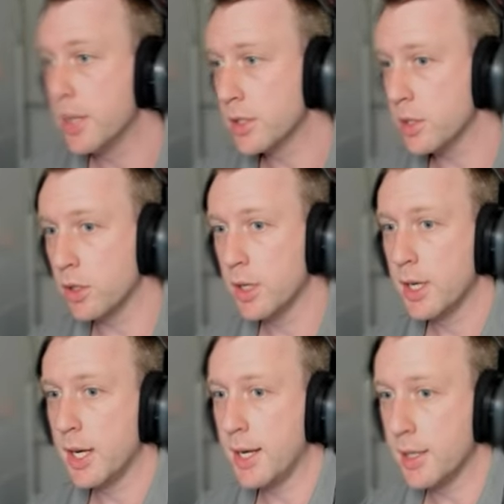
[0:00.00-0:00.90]
So
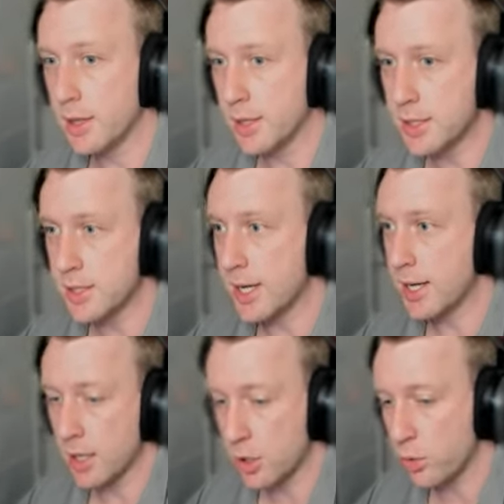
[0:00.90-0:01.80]
let's
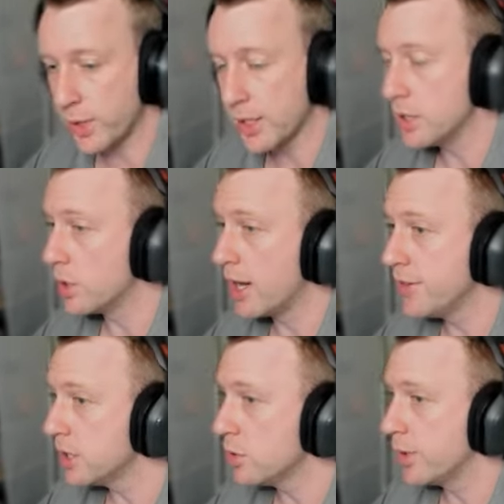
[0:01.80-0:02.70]
take a quick dive
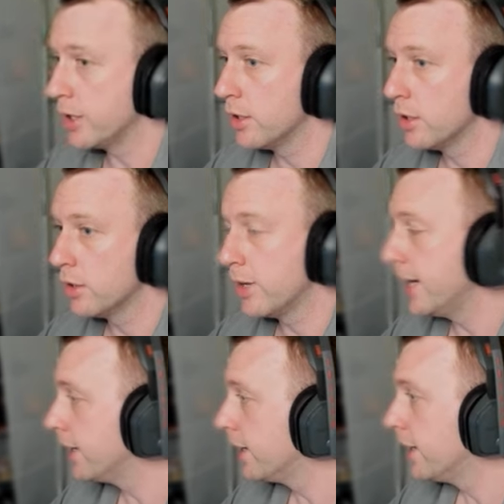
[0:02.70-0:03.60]
into it, right?